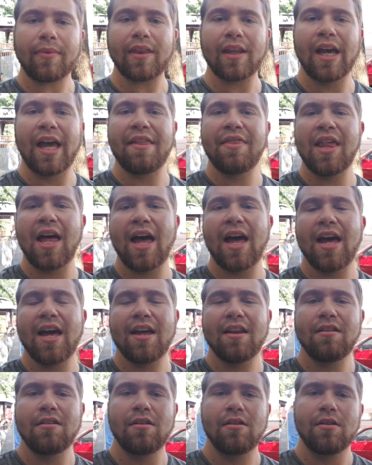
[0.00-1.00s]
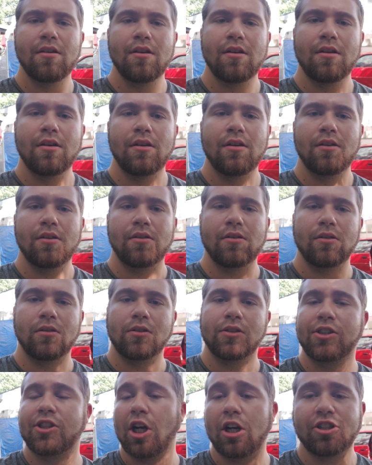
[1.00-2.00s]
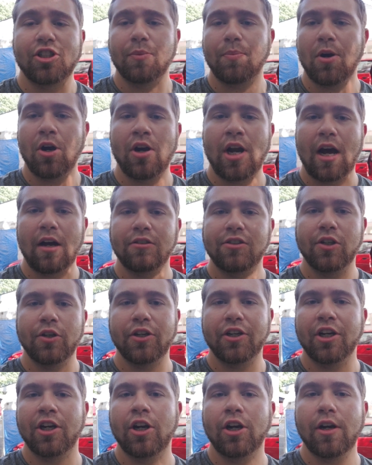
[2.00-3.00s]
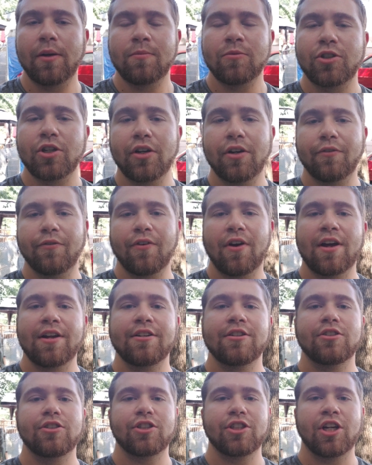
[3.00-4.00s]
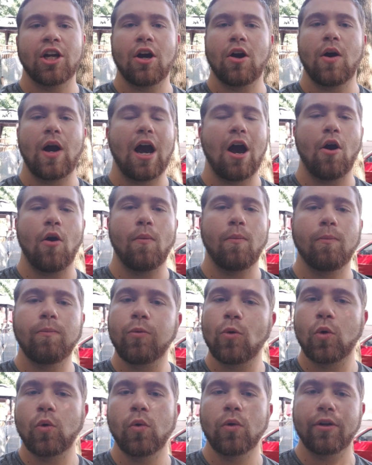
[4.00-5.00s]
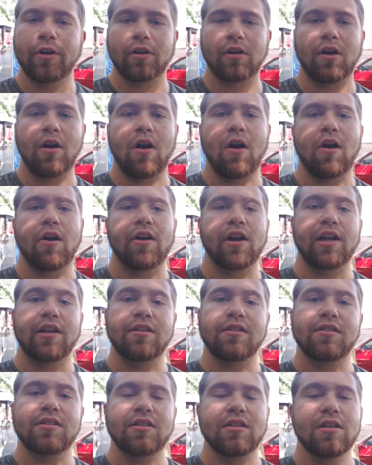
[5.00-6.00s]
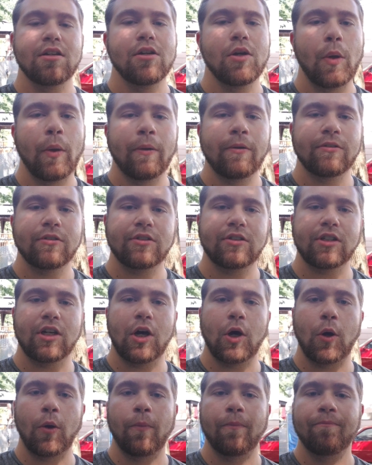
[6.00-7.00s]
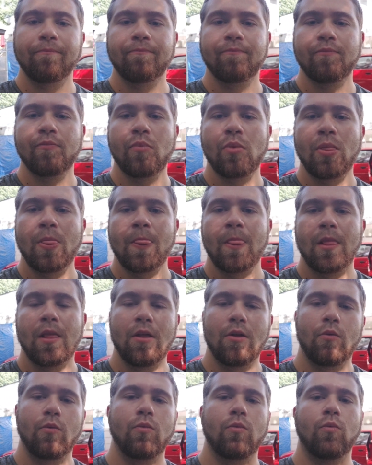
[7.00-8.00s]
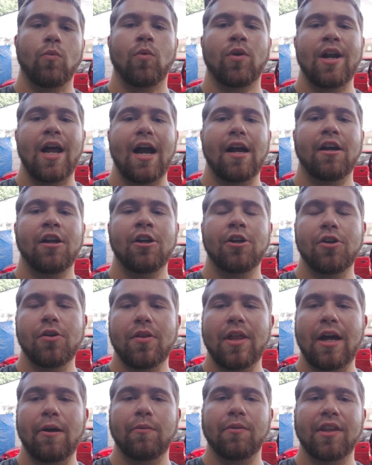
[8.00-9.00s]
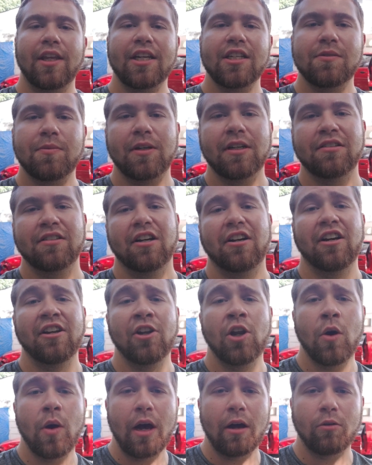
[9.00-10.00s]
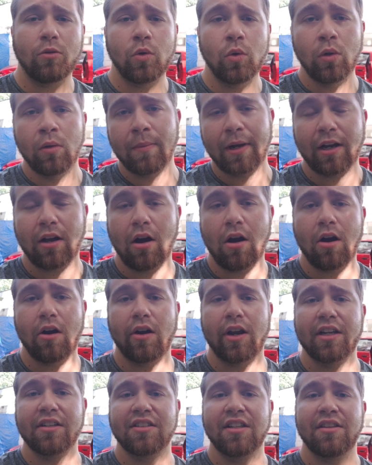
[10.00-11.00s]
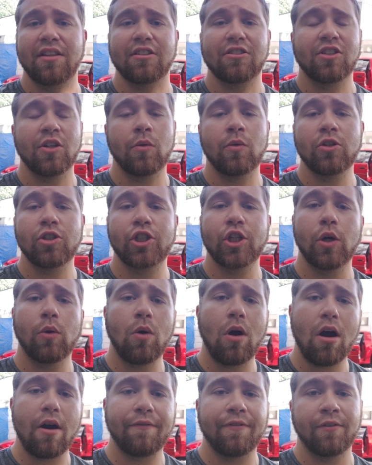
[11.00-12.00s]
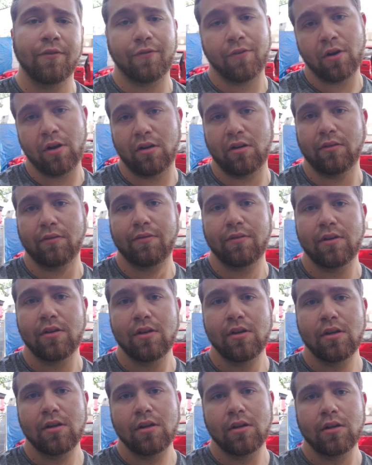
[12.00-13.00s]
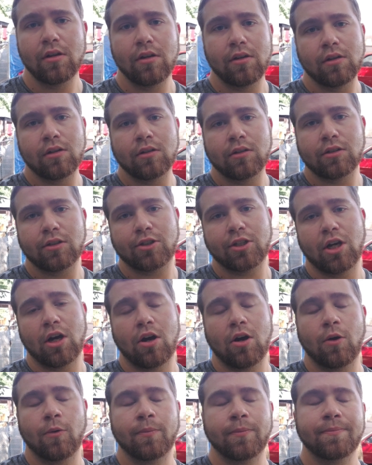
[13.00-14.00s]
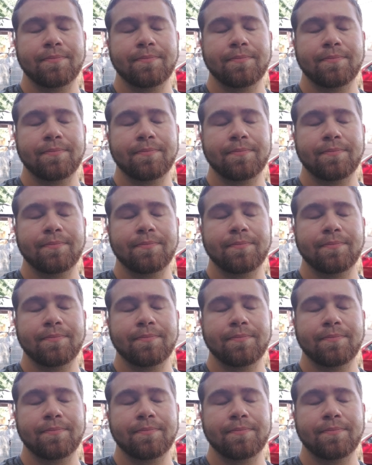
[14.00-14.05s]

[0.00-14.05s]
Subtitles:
And then start your burnout so you can hurry and show your friends, you know, how cool your car is. So we're not going to do that with this because I already know how cool my car is and there's no one to show off in front of. So,